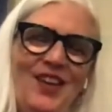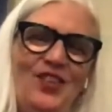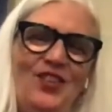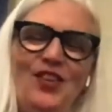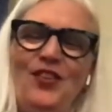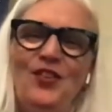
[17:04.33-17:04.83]

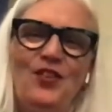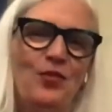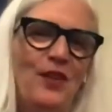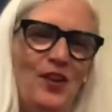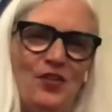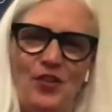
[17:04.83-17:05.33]
She's a
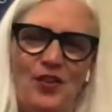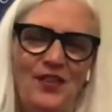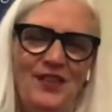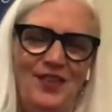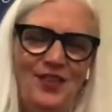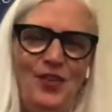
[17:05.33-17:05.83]
treasure.
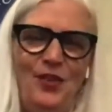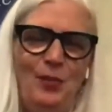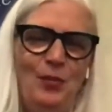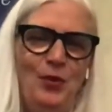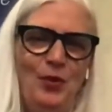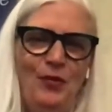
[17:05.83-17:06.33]
She's a
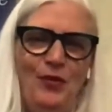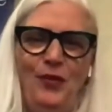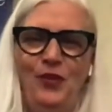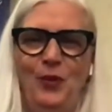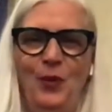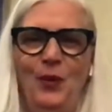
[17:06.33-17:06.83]
beautiful
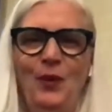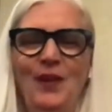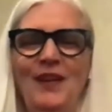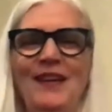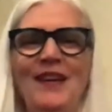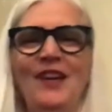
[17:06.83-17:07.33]
soul.
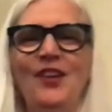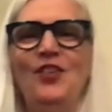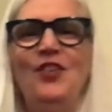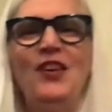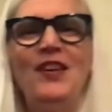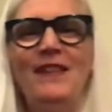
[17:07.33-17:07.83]

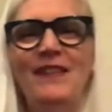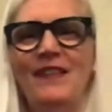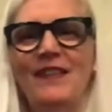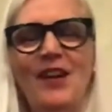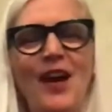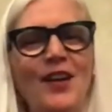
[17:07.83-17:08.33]
She's
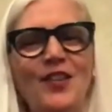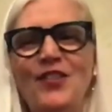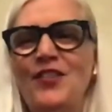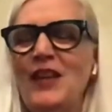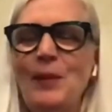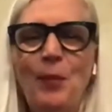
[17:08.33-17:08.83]
got
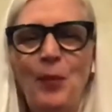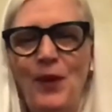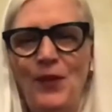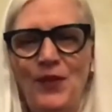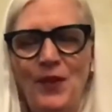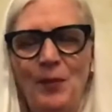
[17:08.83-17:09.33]
deep
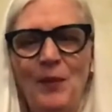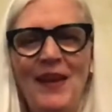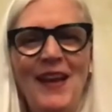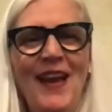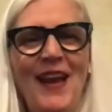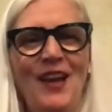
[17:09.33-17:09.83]
wisdom,
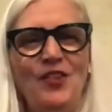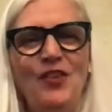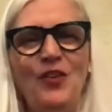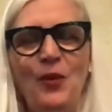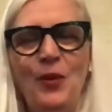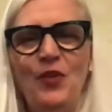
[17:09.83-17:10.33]
and she's
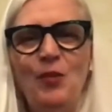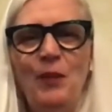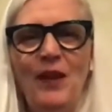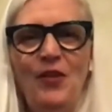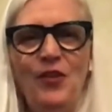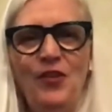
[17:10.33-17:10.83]
going to
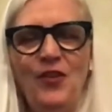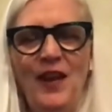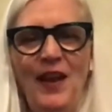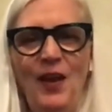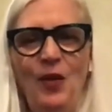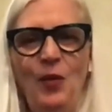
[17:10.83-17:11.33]
bless us
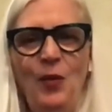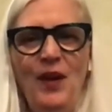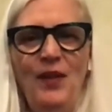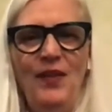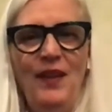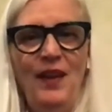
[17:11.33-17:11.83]
now with
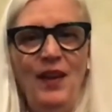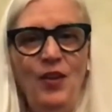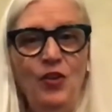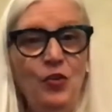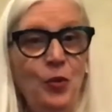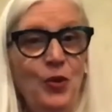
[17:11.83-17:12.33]
a
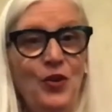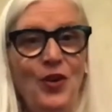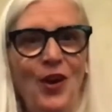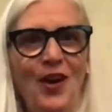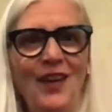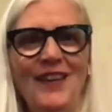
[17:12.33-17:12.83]
short
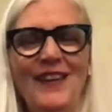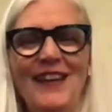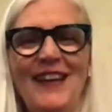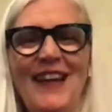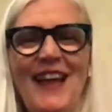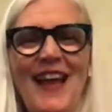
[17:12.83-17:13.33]
talk.
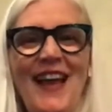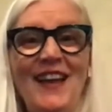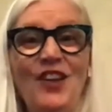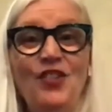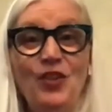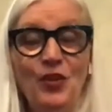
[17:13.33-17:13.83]
And then
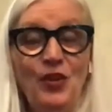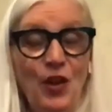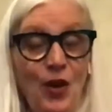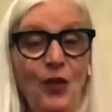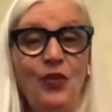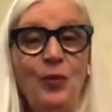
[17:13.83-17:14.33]
she'll
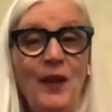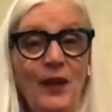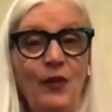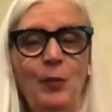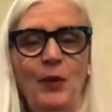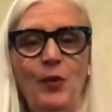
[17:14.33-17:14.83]
close with a
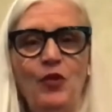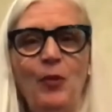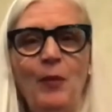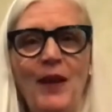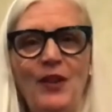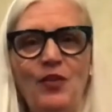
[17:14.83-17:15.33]
spiritual
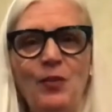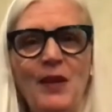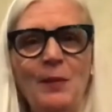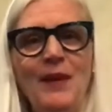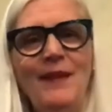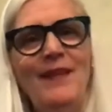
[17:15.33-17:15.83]
mind
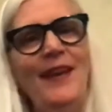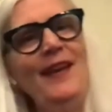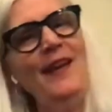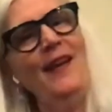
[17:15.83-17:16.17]
treatment, and